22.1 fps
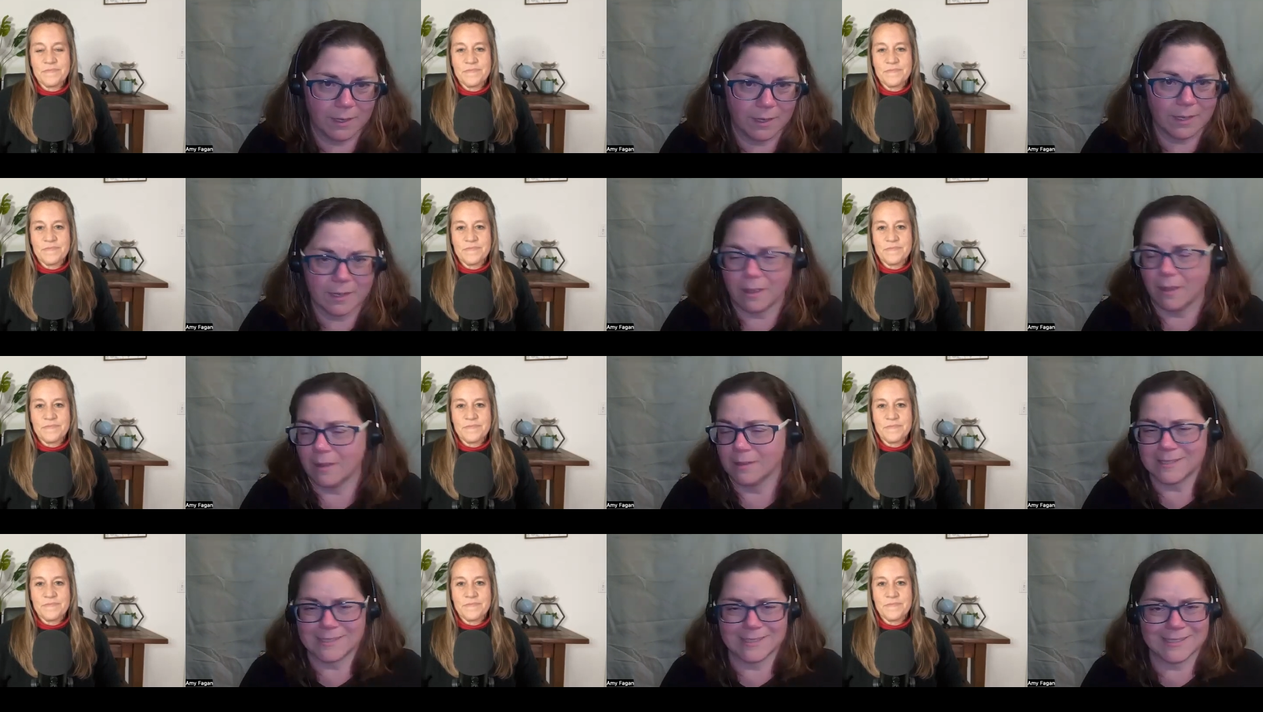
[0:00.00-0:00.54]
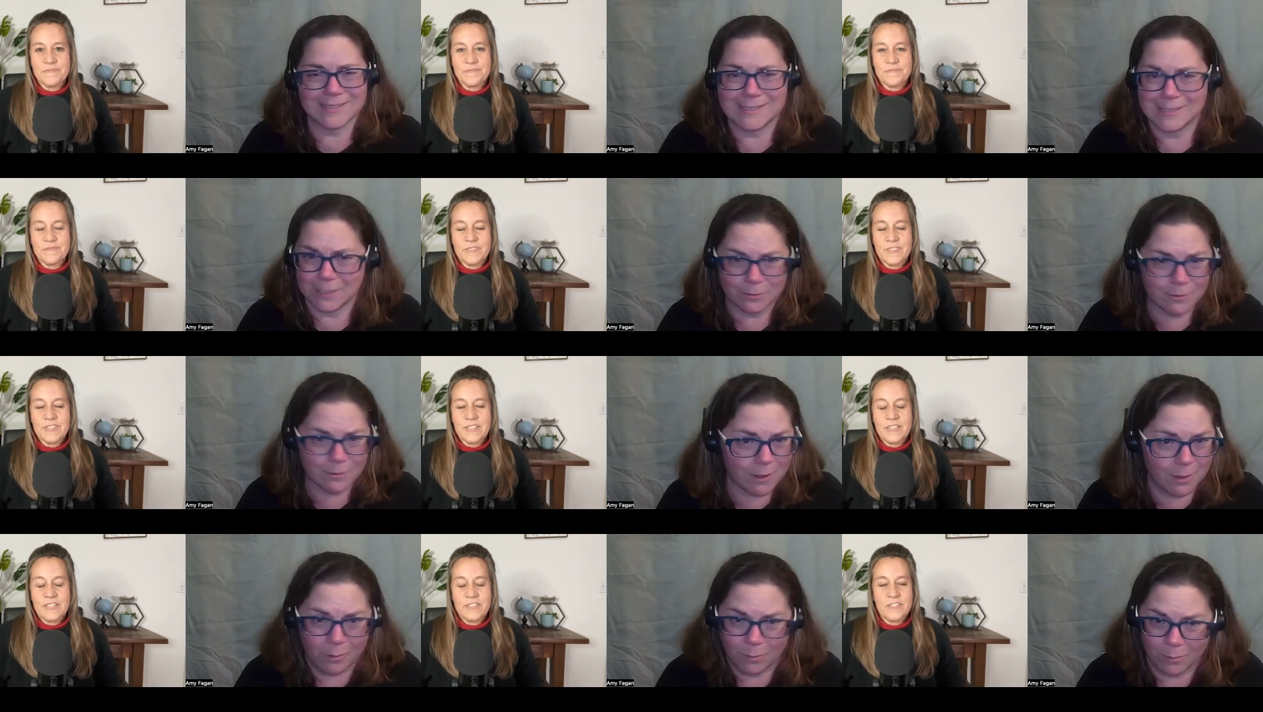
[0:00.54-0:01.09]
Speaker 1: It costs
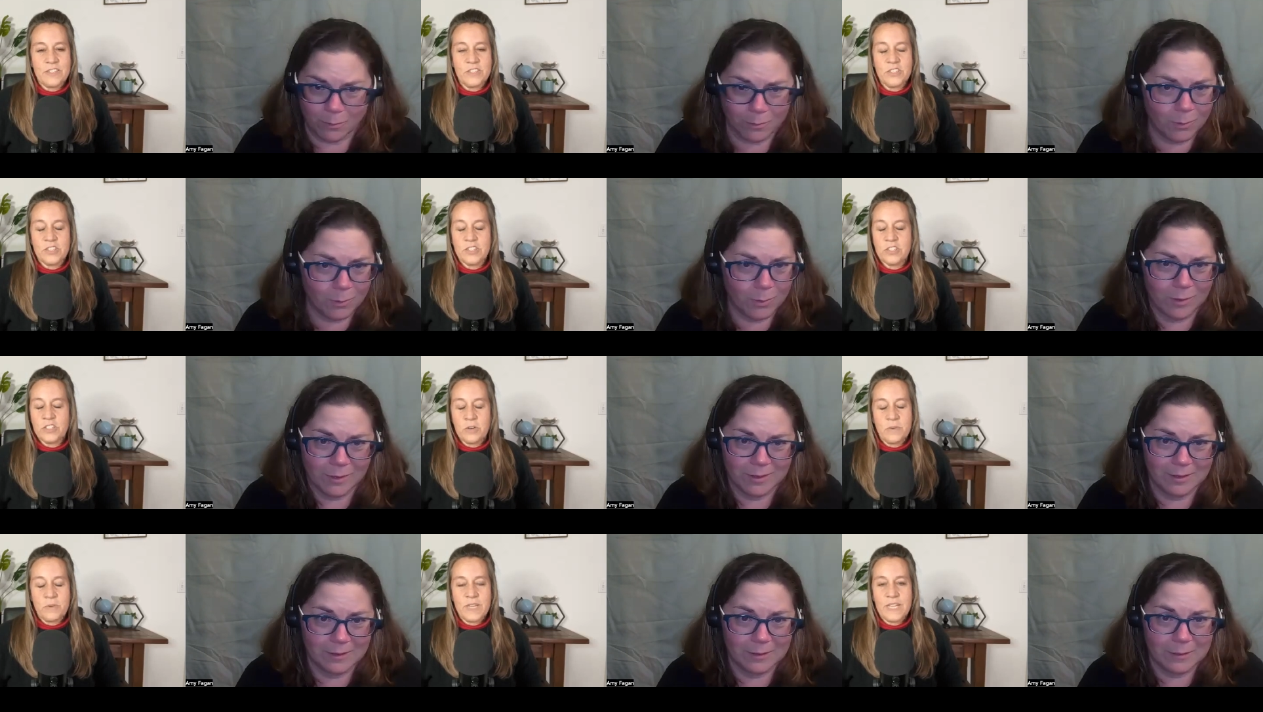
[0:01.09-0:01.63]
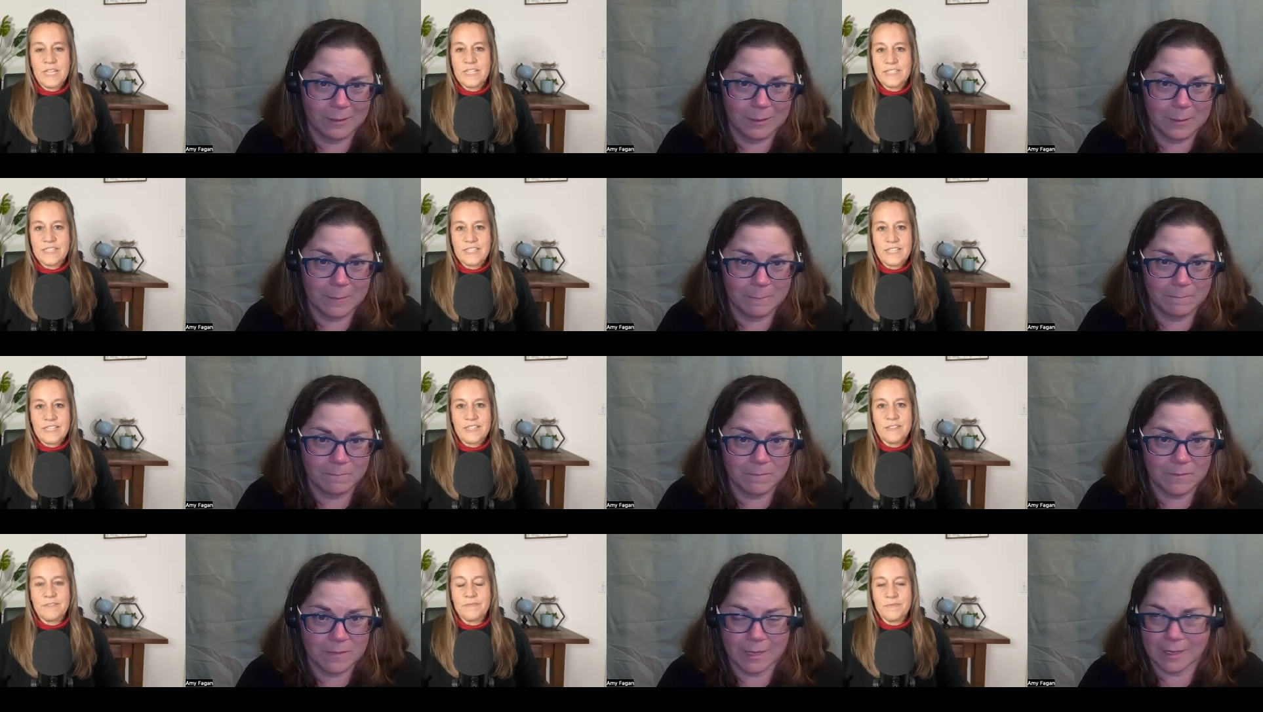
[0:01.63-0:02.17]
zero. So easy.